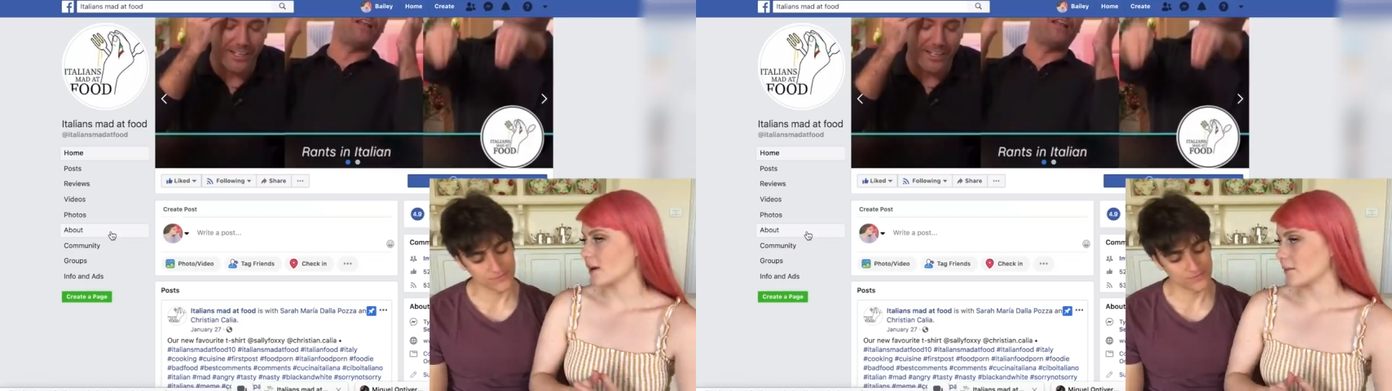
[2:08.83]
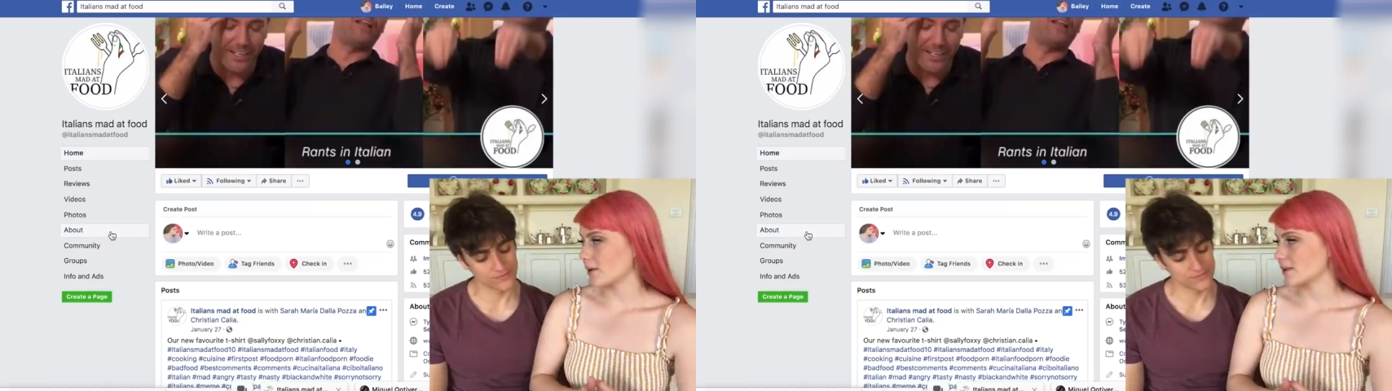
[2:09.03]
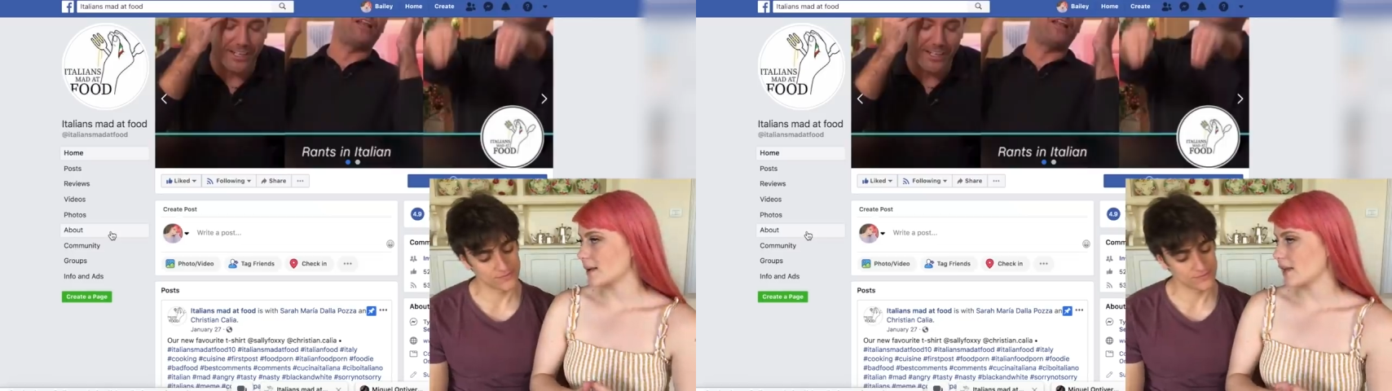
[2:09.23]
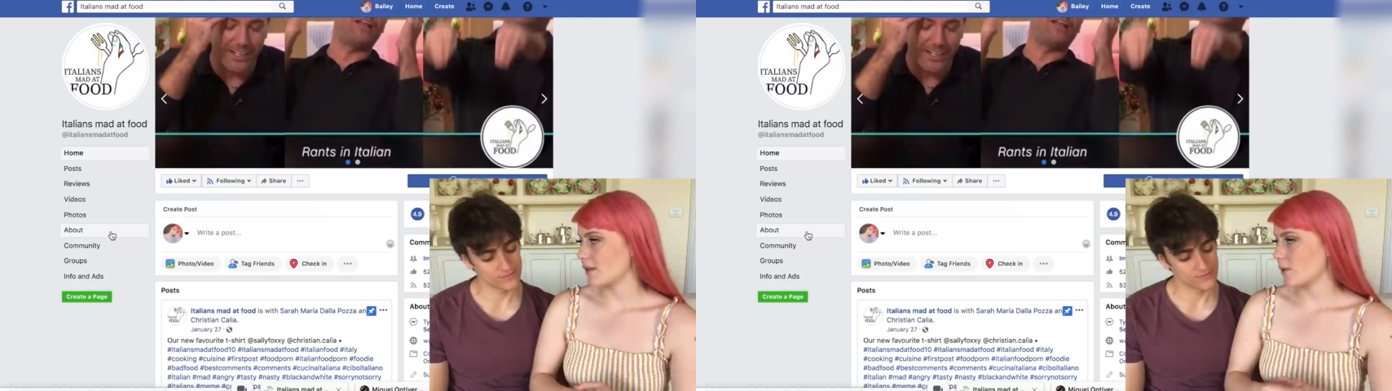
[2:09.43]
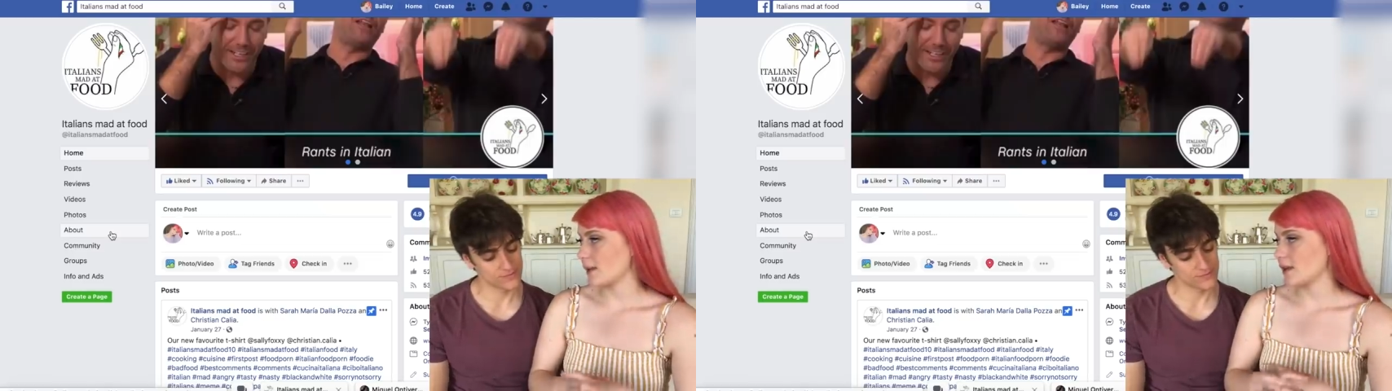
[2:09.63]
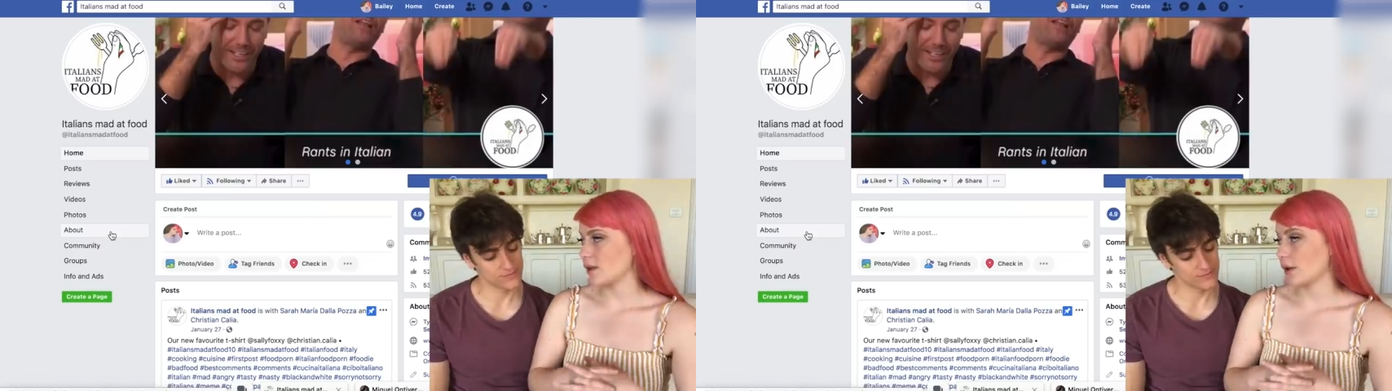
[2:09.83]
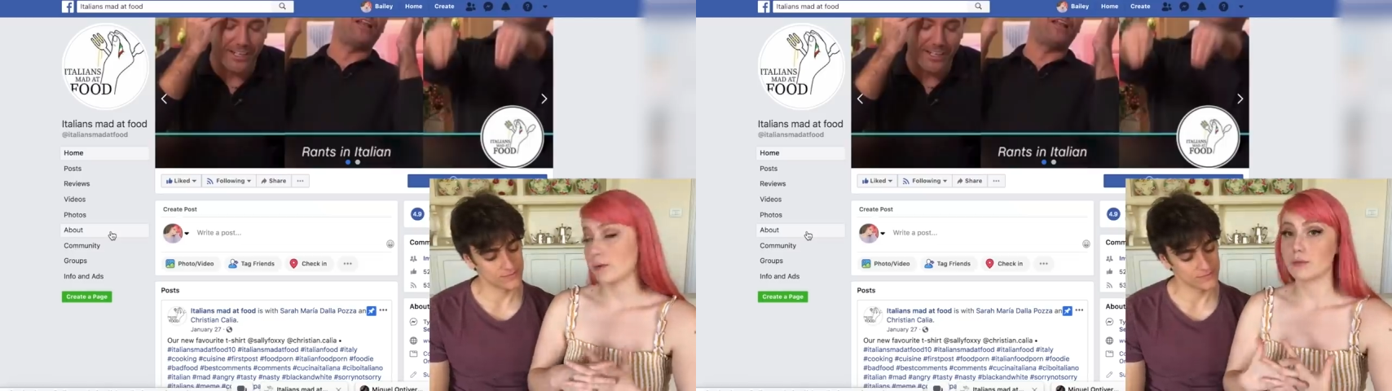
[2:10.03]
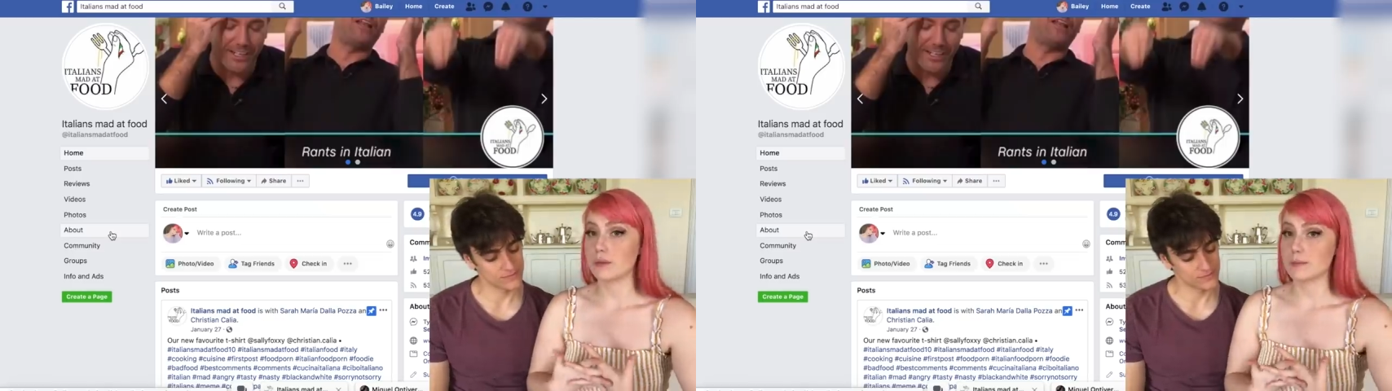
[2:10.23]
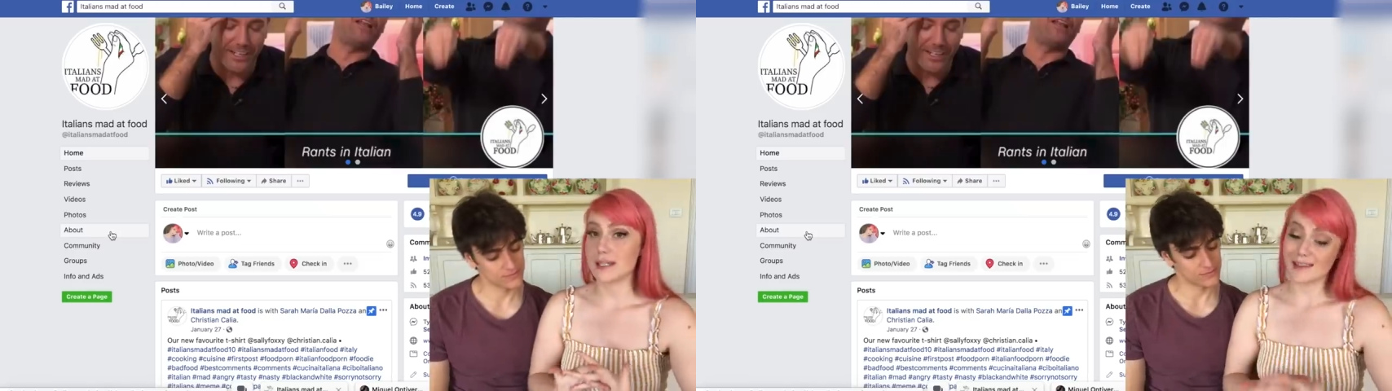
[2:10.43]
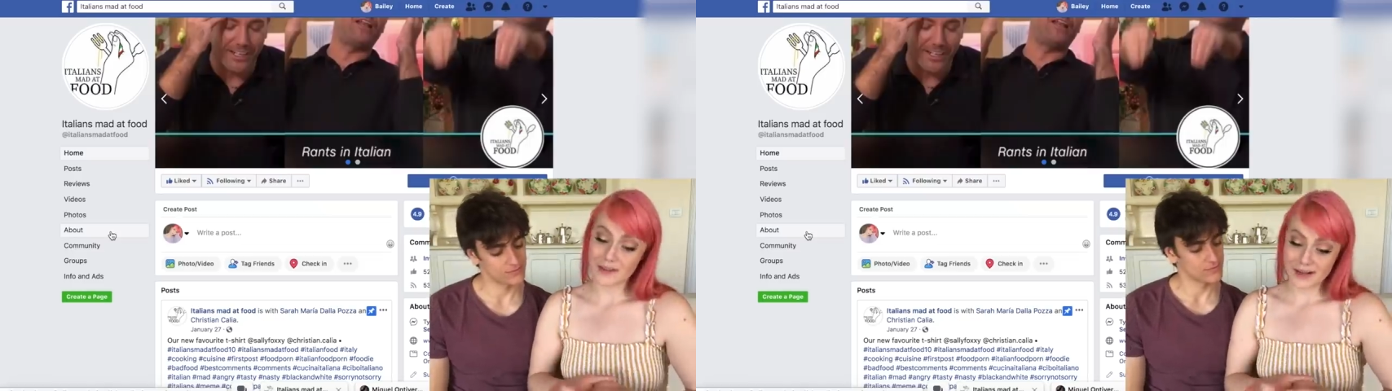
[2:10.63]
Speaker 1: their posts, but I think we could go through them
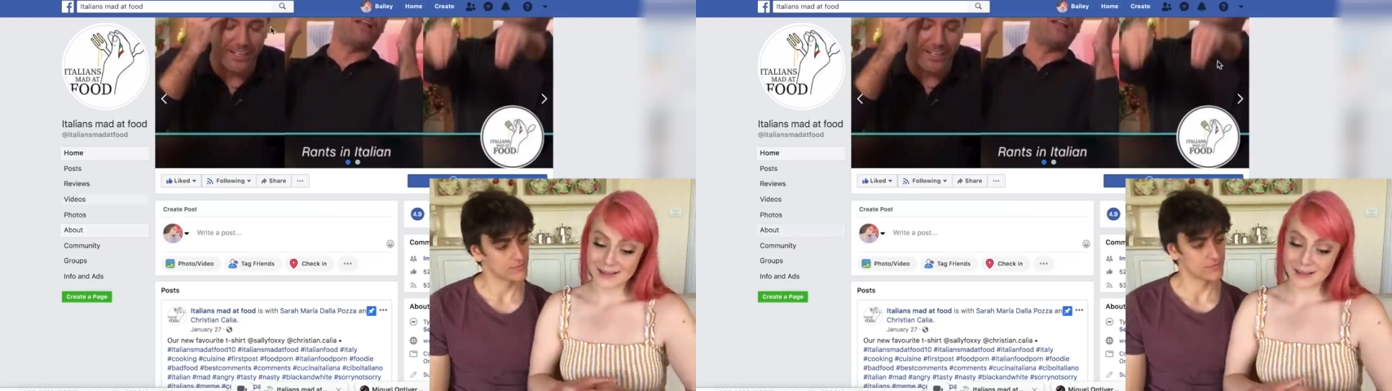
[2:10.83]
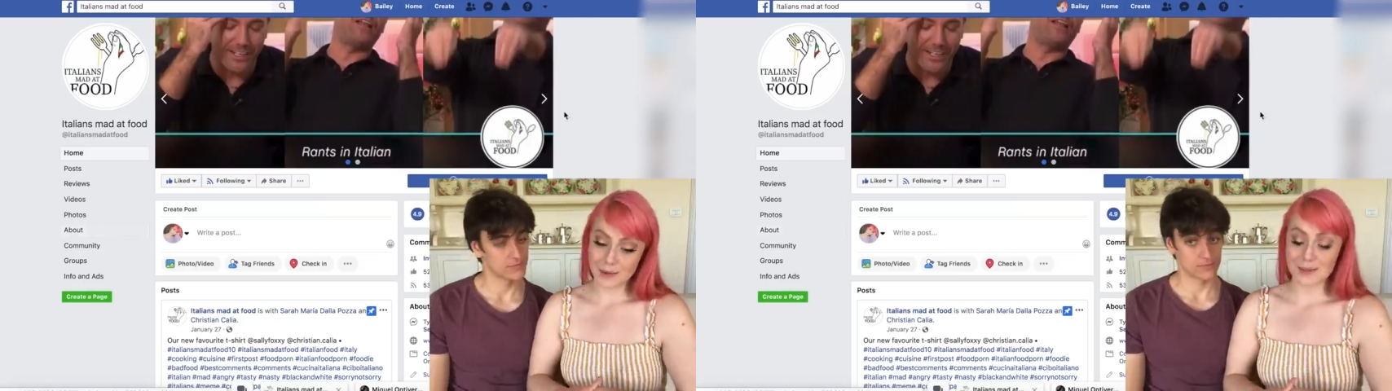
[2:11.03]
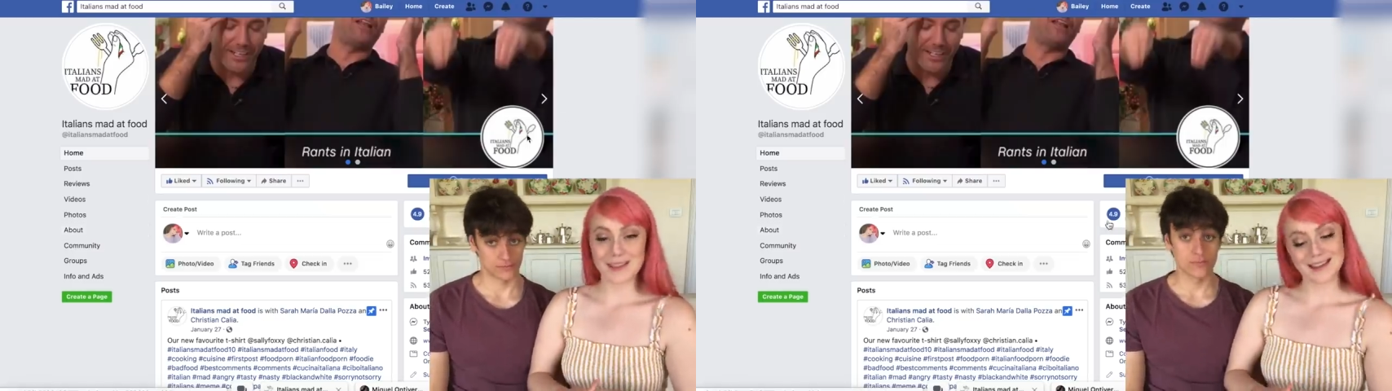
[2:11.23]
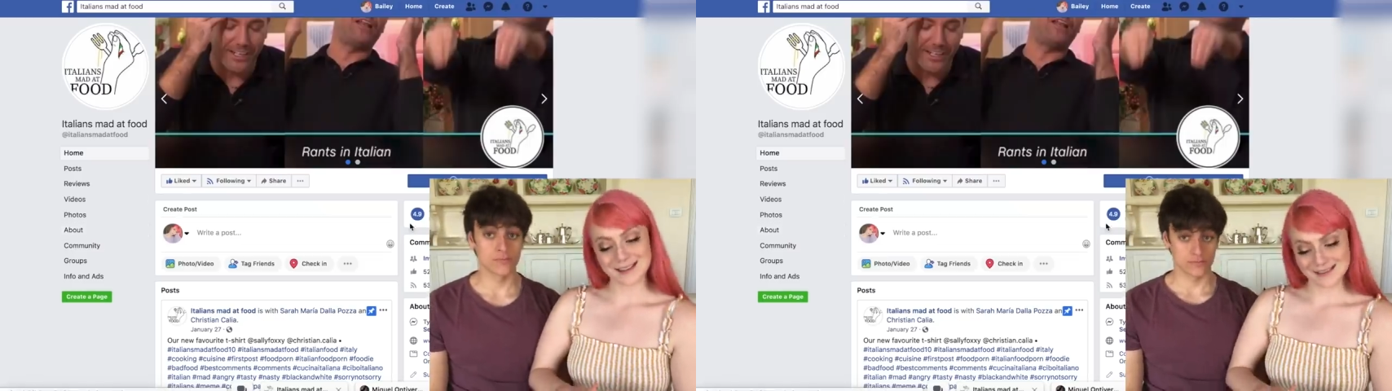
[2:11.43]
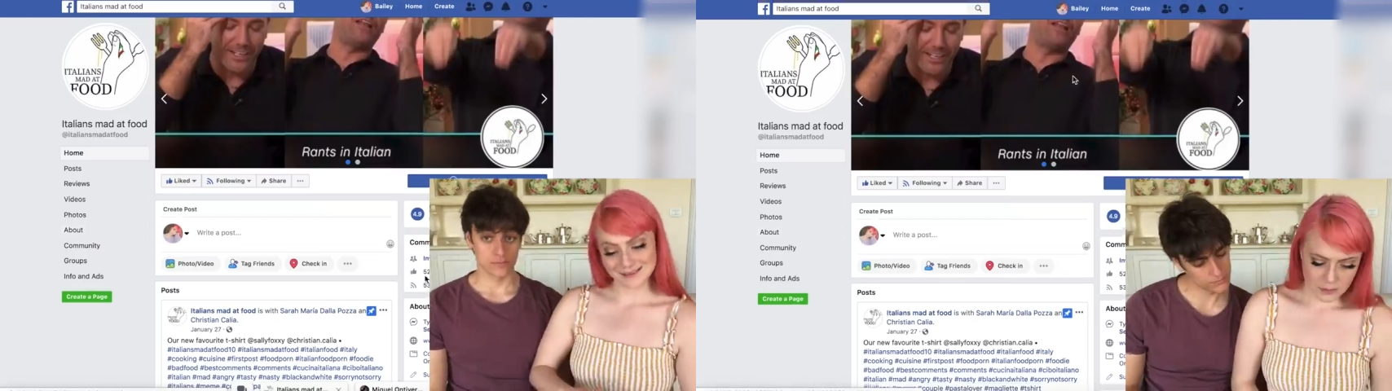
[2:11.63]
together and see what we think.